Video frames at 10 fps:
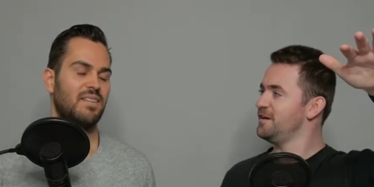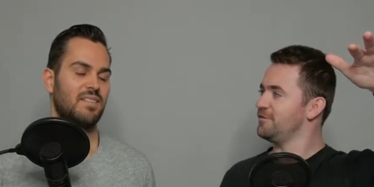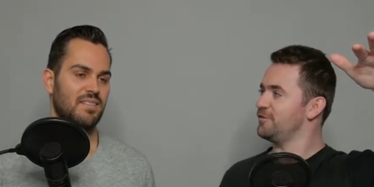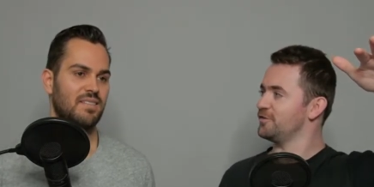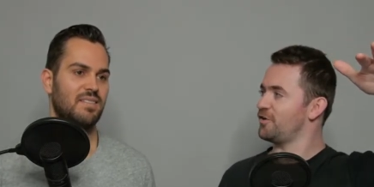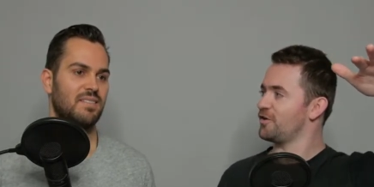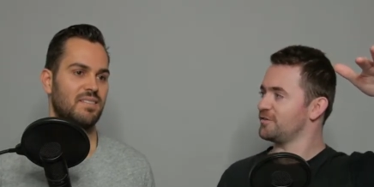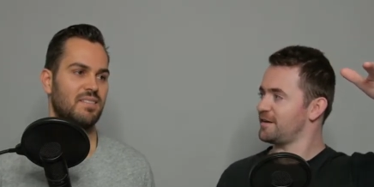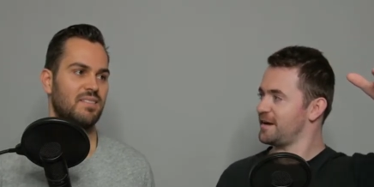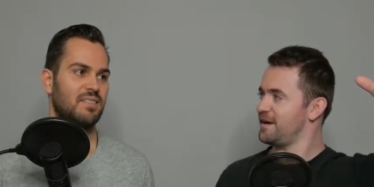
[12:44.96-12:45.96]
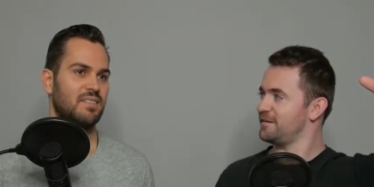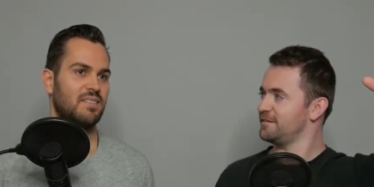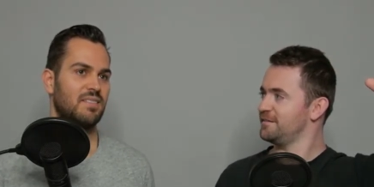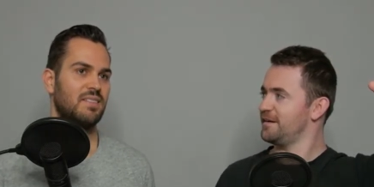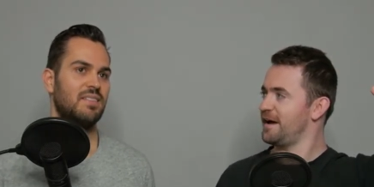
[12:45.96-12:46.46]
Speaker 1: for as long as I can.
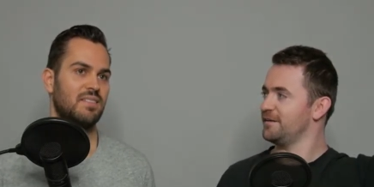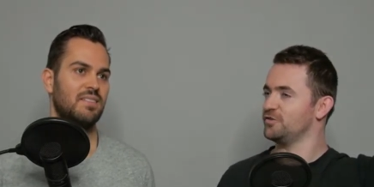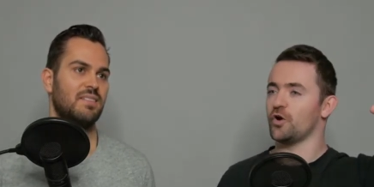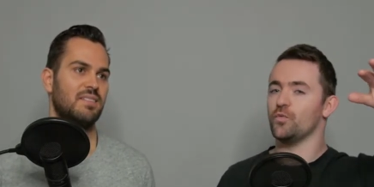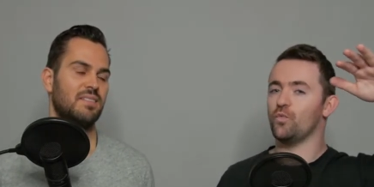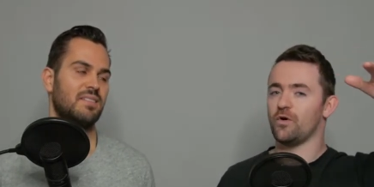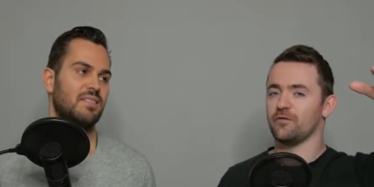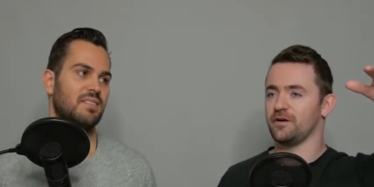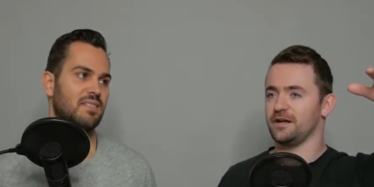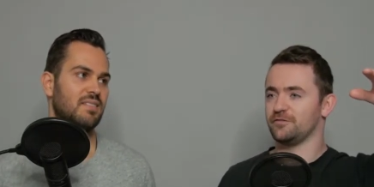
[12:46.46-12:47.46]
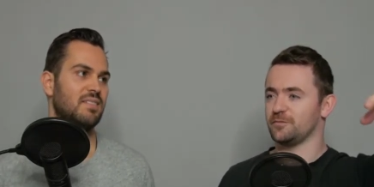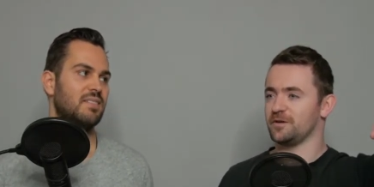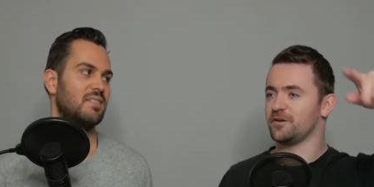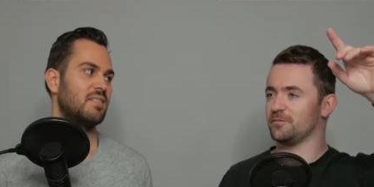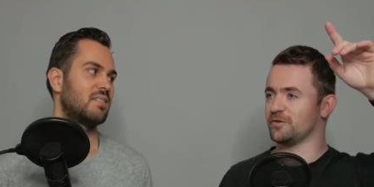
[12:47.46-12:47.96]
And don't worry if
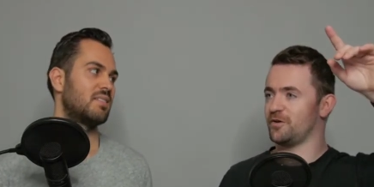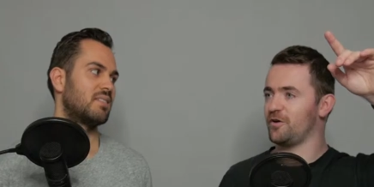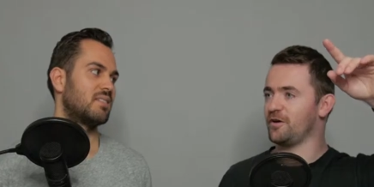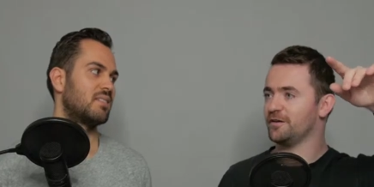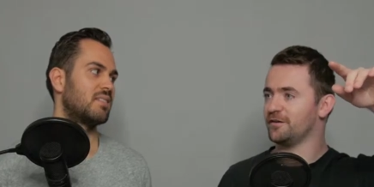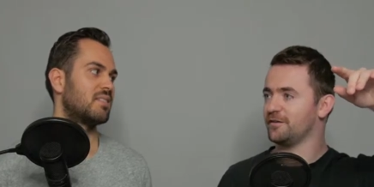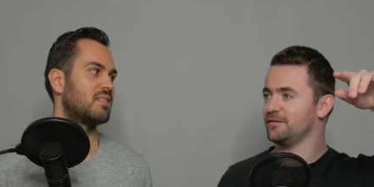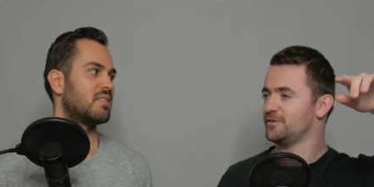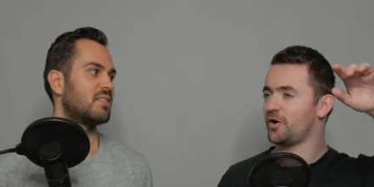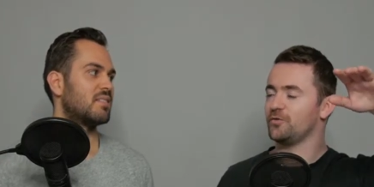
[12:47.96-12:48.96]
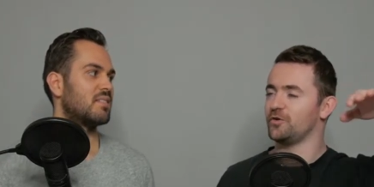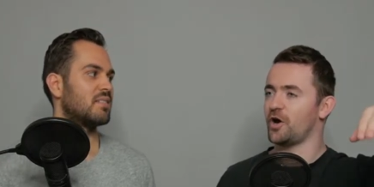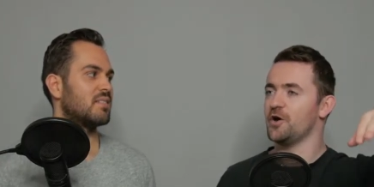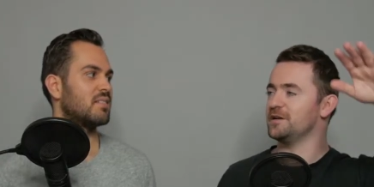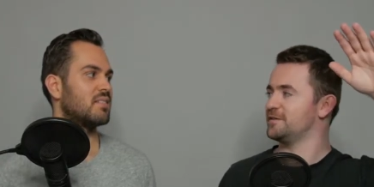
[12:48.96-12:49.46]
something comes along and don't
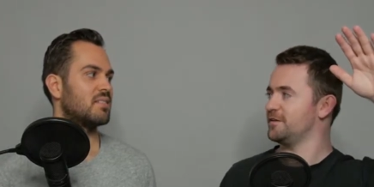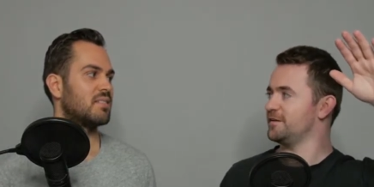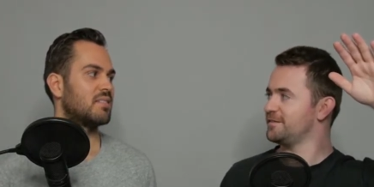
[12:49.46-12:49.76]
go into a